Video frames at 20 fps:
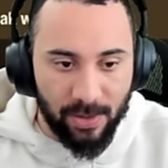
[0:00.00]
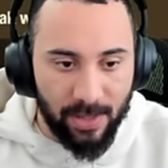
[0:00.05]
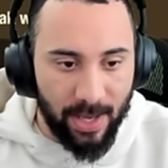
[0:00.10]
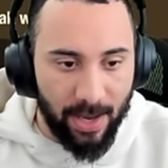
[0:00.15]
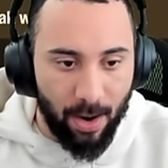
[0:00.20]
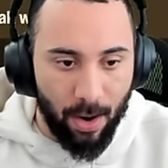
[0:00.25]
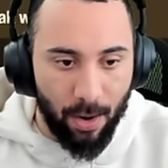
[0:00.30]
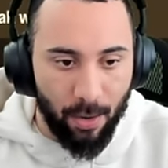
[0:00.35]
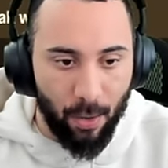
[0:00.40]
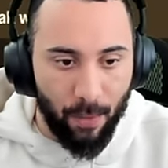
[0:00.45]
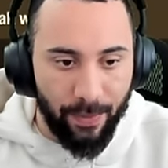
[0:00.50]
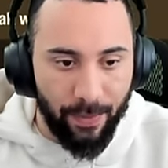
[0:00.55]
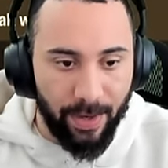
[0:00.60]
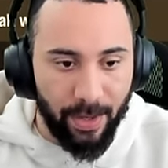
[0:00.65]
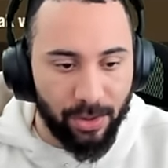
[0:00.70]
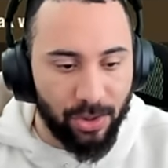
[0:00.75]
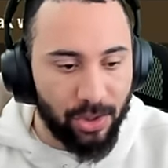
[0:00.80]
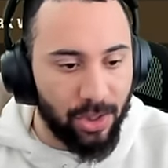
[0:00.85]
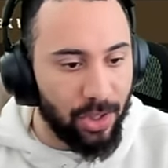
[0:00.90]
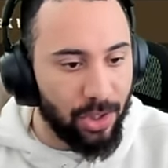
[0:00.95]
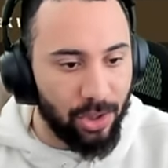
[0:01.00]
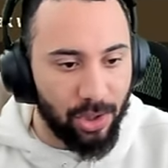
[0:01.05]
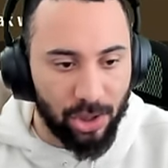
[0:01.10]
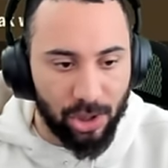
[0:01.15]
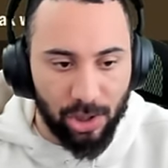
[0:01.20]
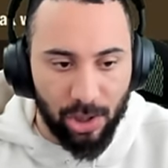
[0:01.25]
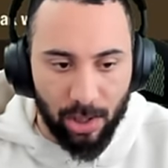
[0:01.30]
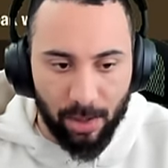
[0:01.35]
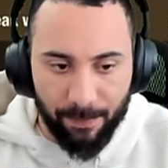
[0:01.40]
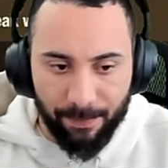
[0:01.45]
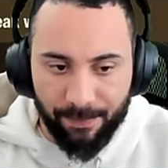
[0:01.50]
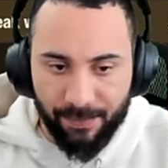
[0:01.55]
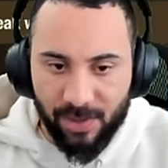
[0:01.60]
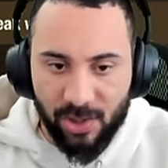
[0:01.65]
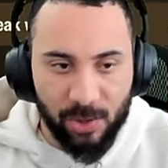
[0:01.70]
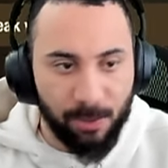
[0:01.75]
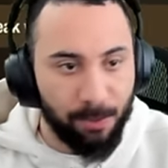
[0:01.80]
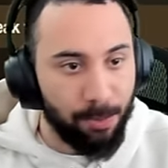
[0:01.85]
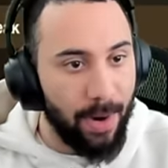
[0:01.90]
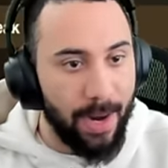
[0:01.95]
that heart over here is going to just start
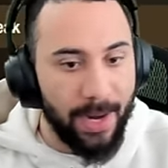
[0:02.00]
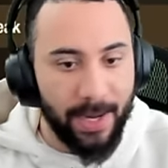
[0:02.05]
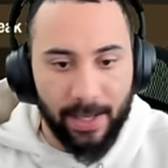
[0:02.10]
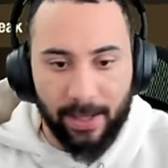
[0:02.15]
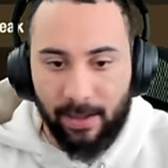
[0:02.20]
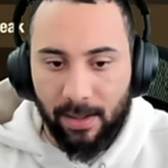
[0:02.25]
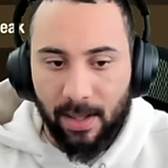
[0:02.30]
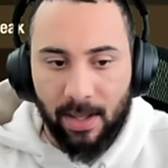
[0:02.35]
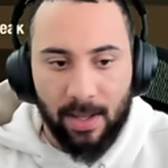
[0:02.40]
spreading.